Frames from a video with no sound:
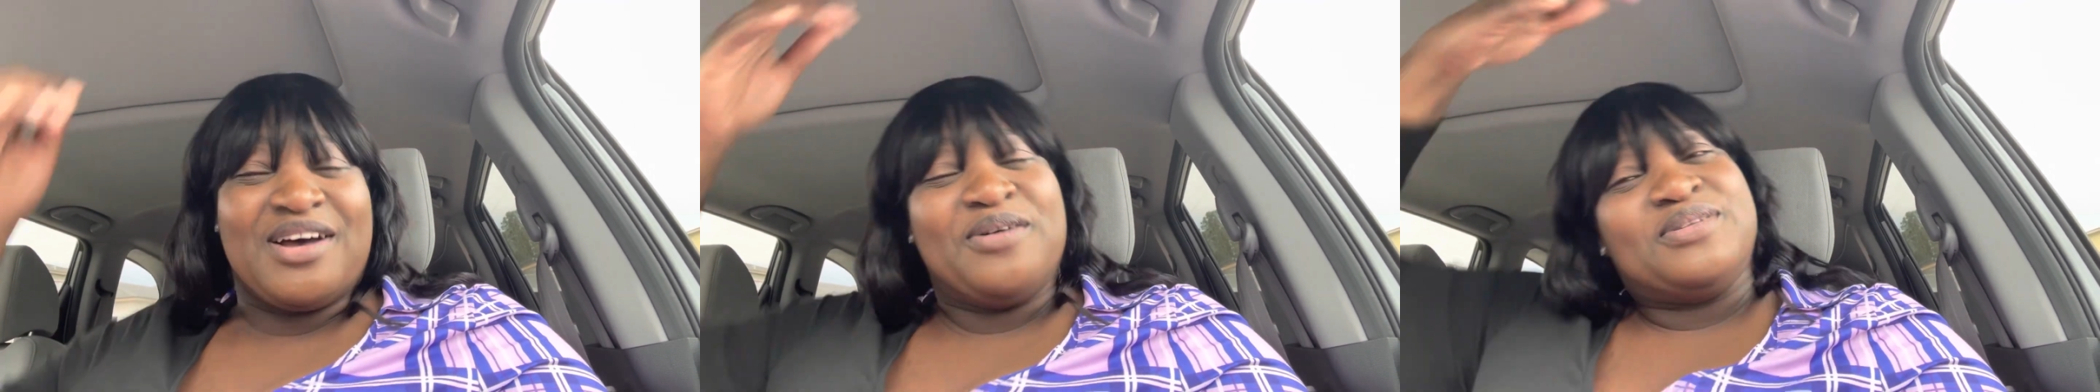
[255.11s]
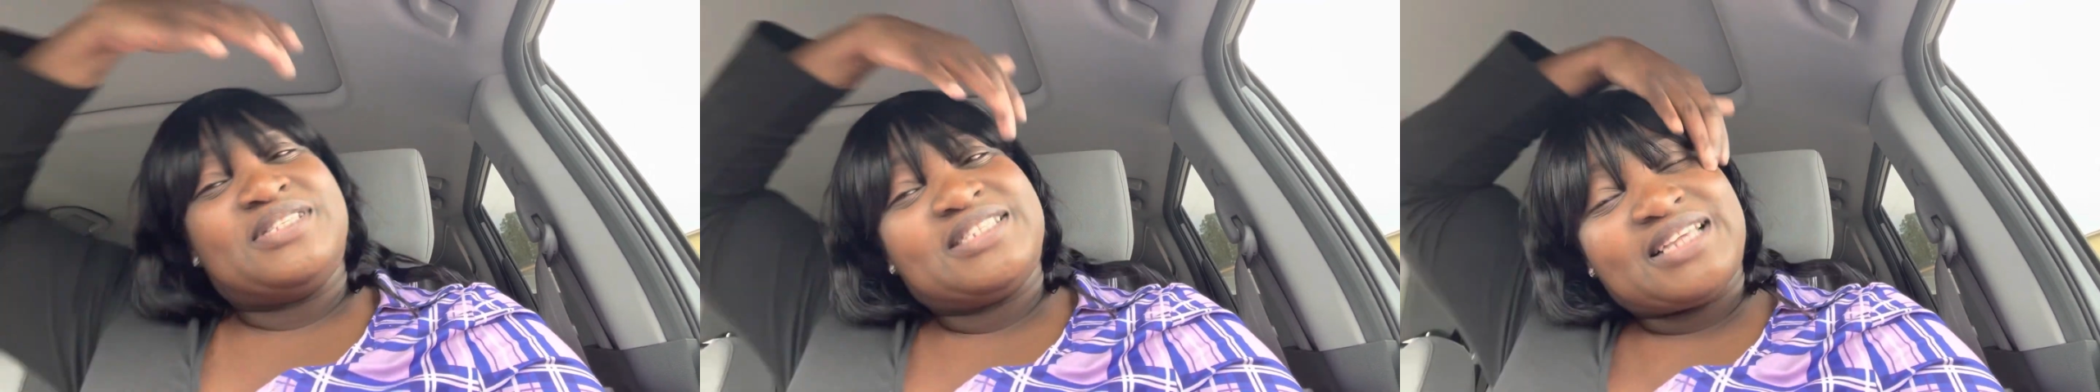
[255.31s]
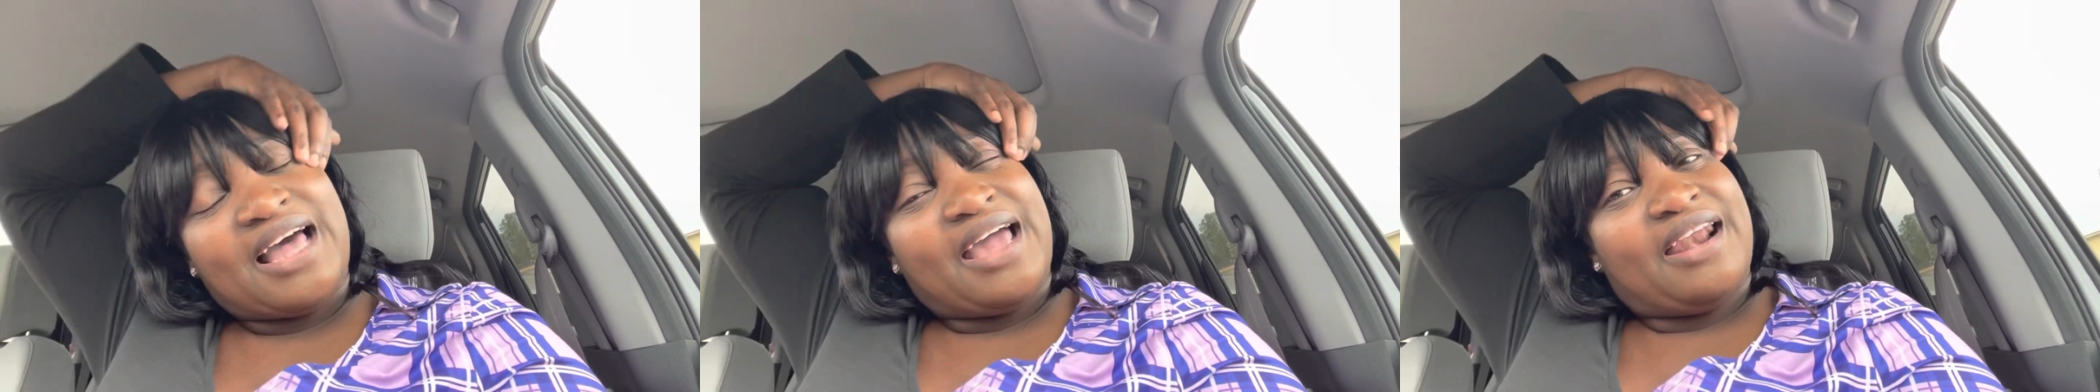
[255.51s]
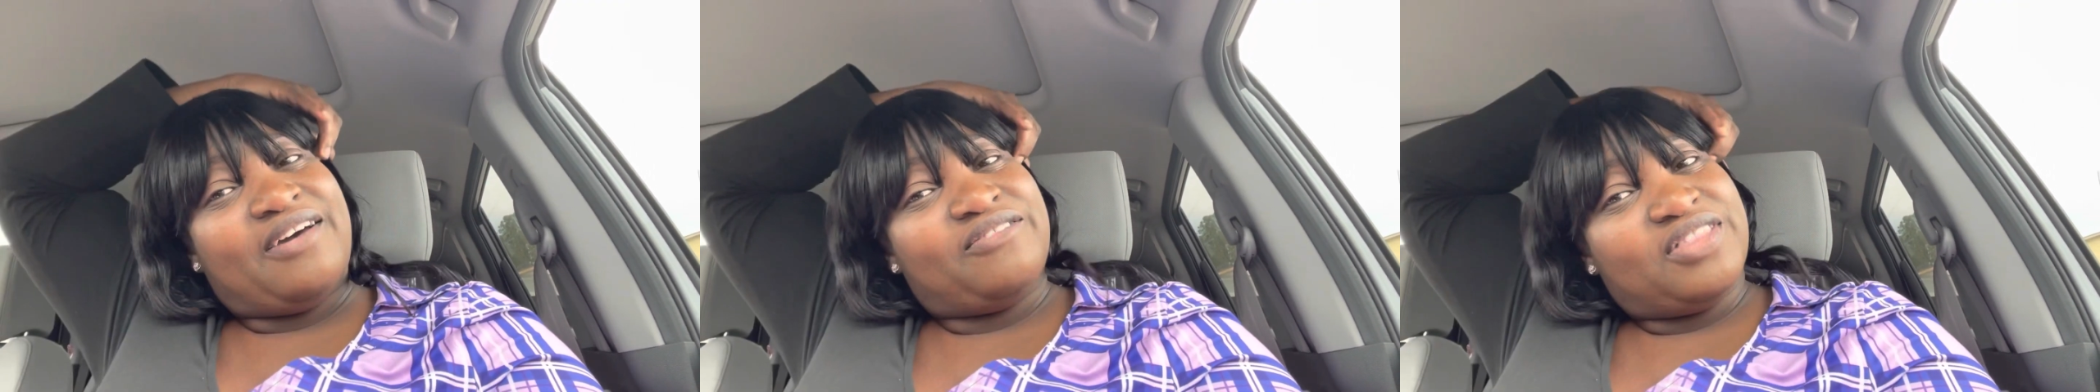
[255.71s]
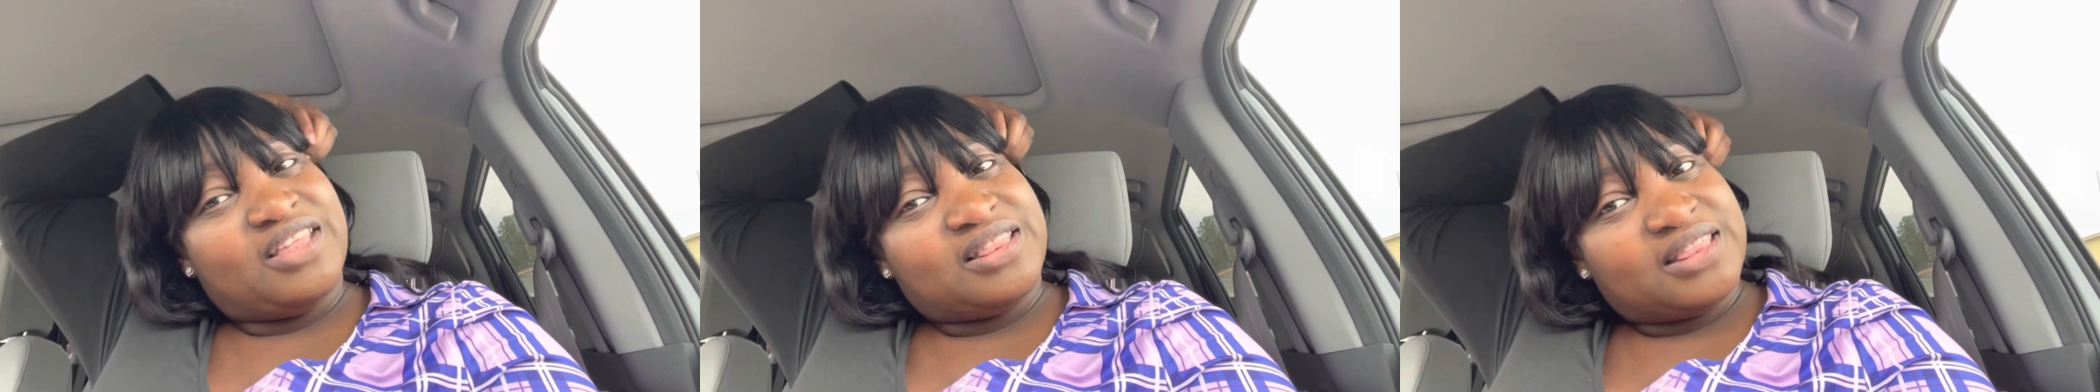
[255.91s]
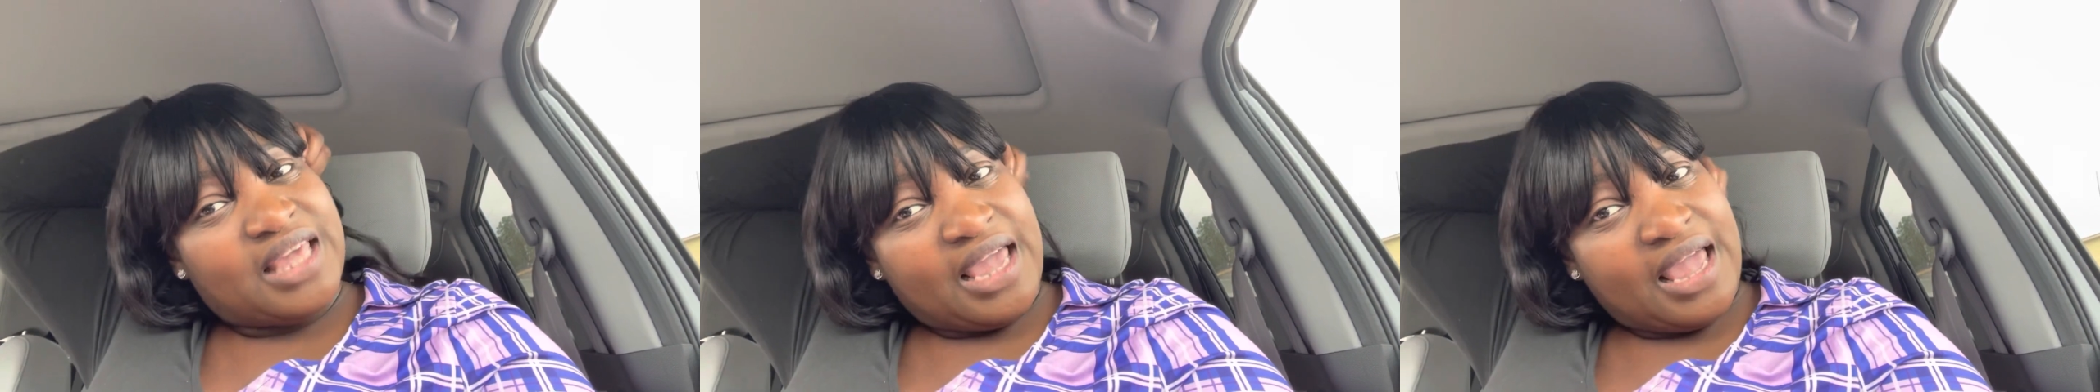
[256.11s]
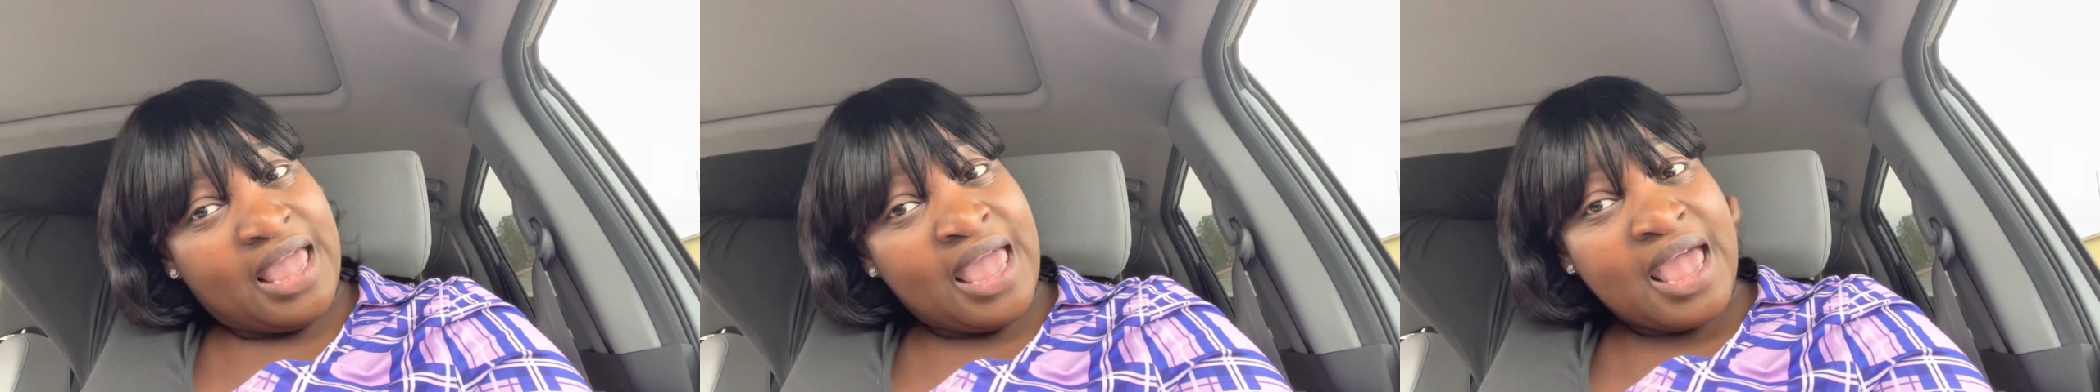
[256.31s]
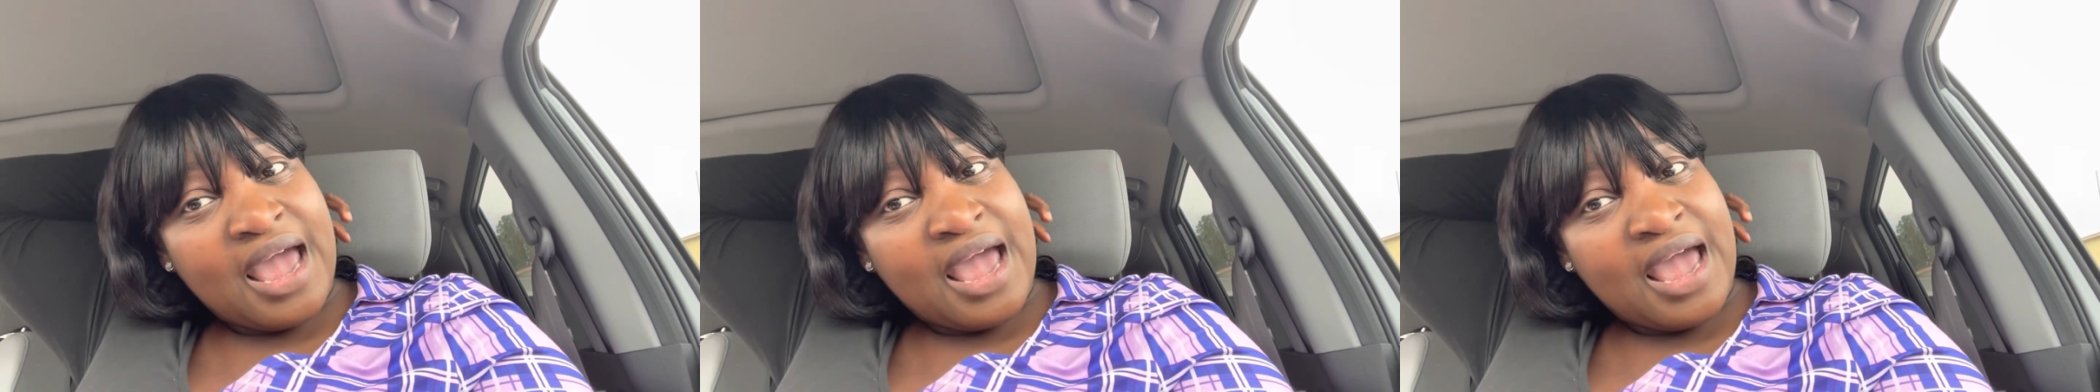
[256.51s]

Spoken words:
outside of the thing,